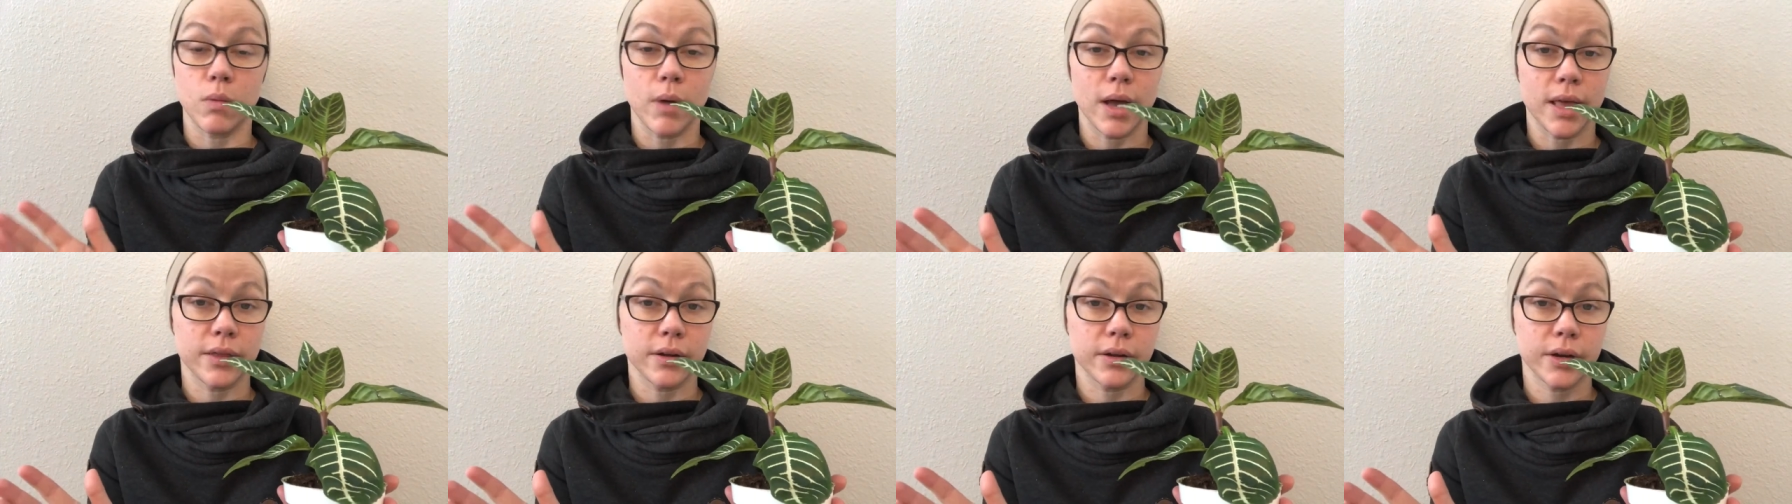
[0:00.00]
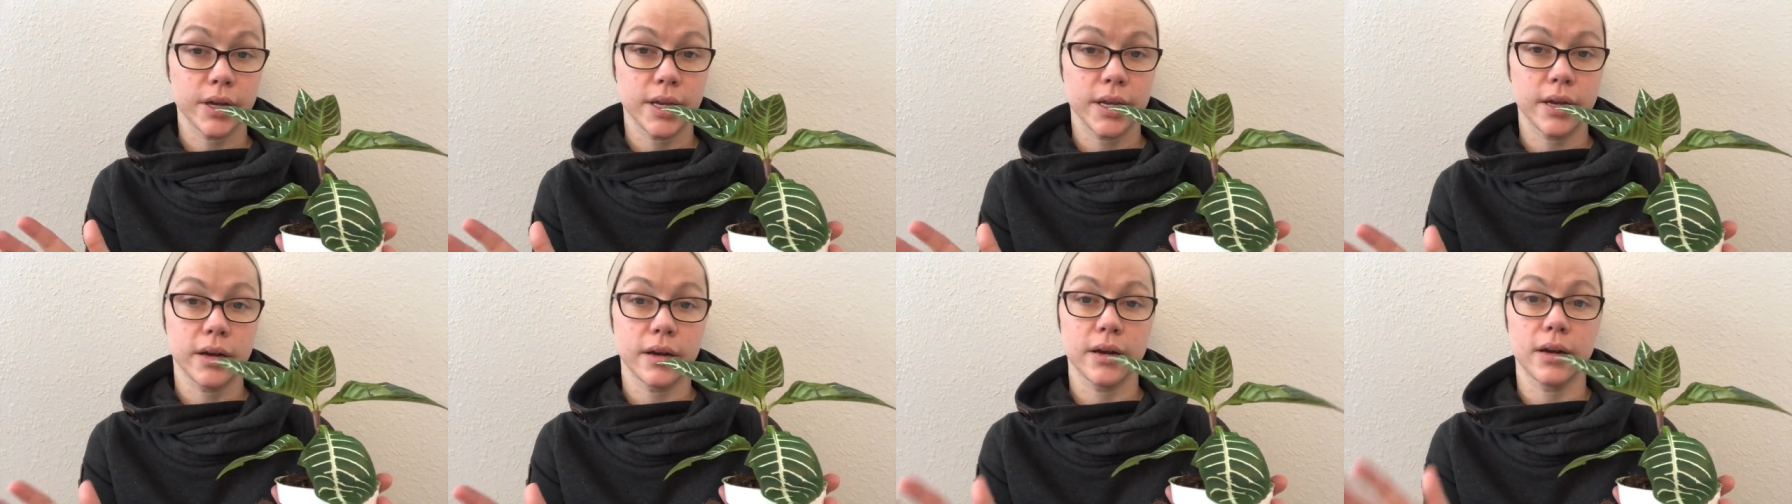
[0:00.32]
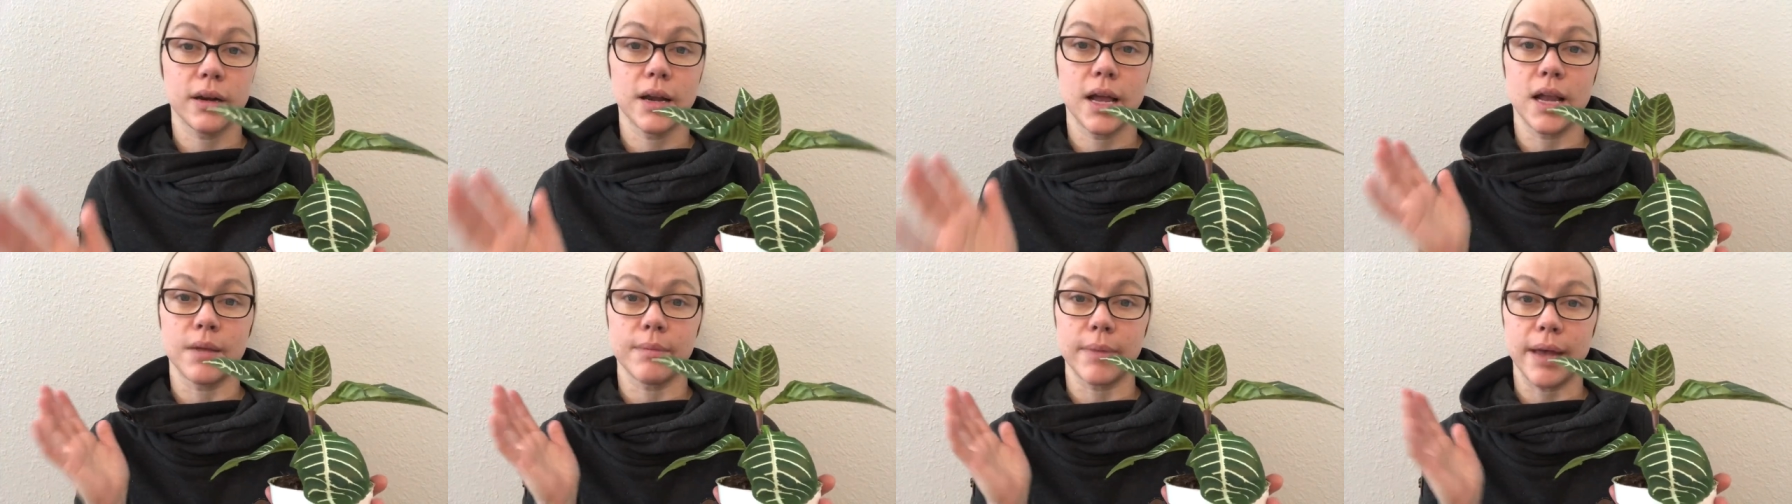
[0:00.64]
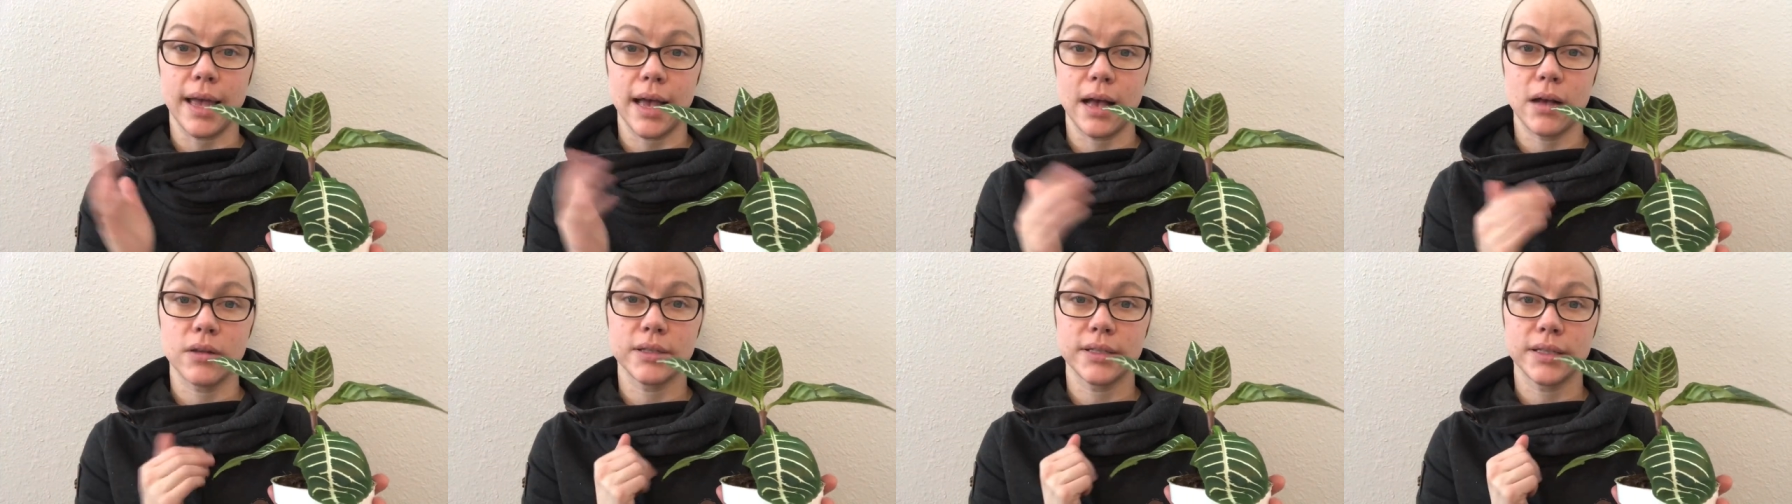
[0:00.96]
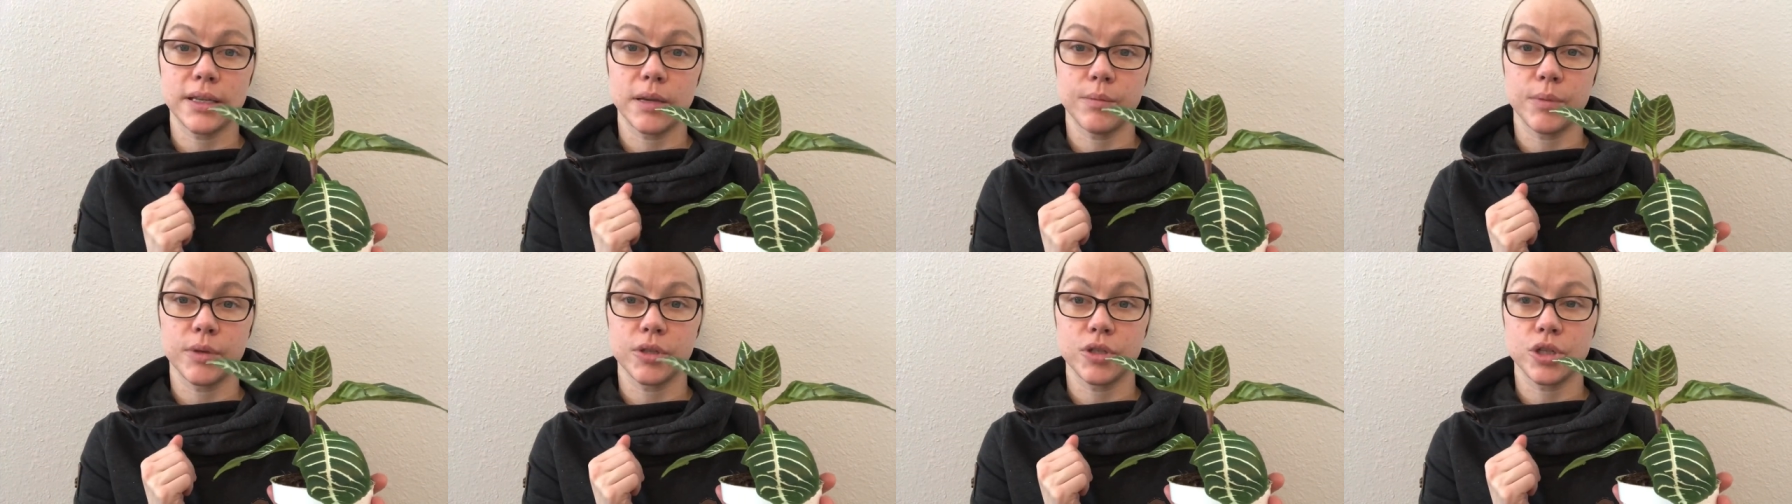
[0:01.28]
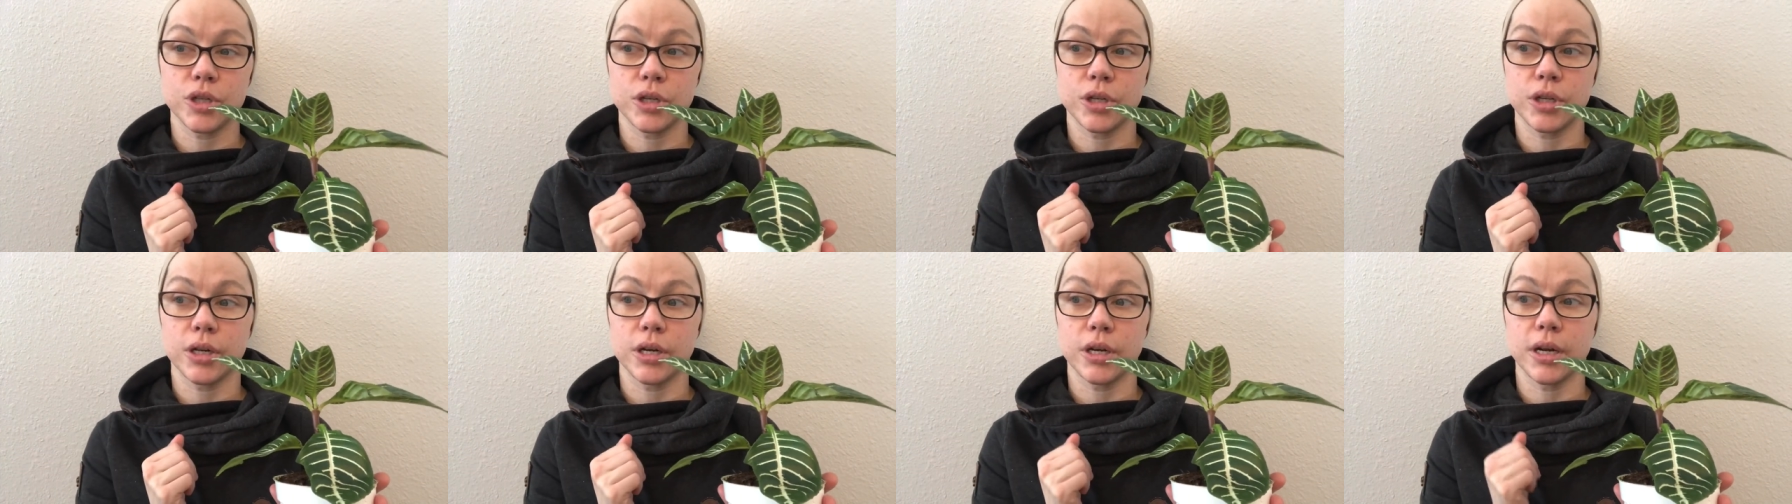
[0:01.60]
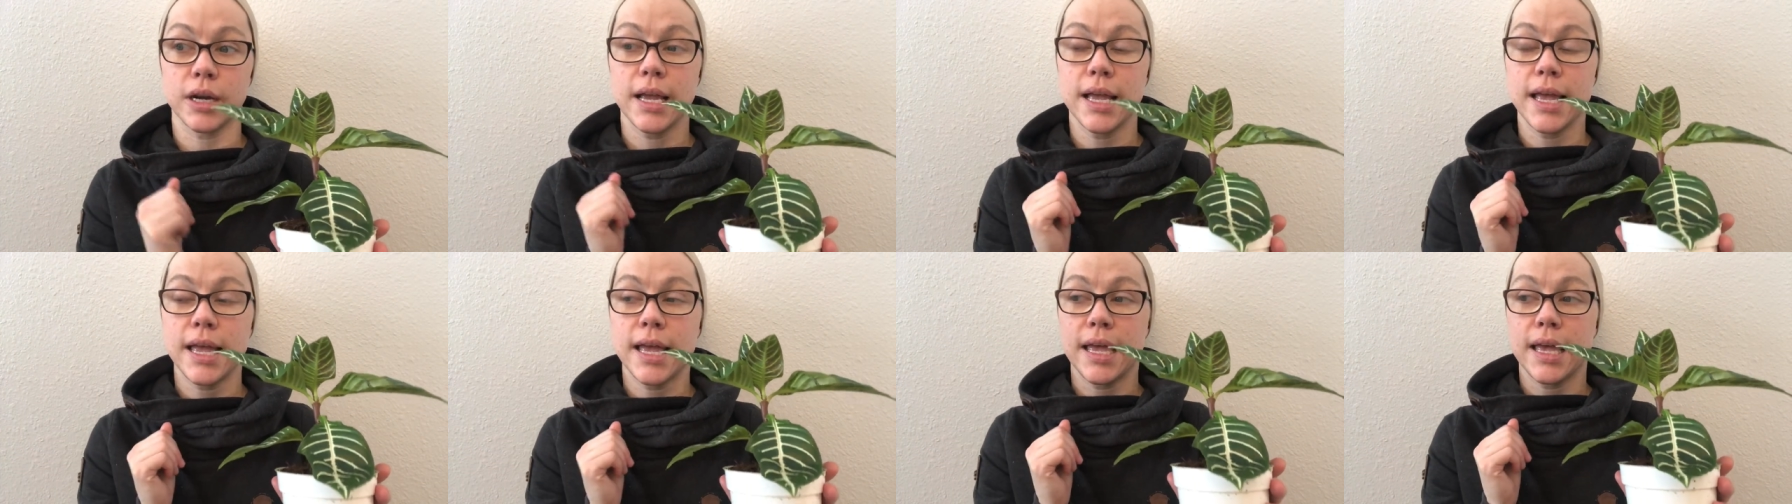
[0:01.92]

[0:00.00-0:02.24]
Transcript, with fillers: weather here and my house temperature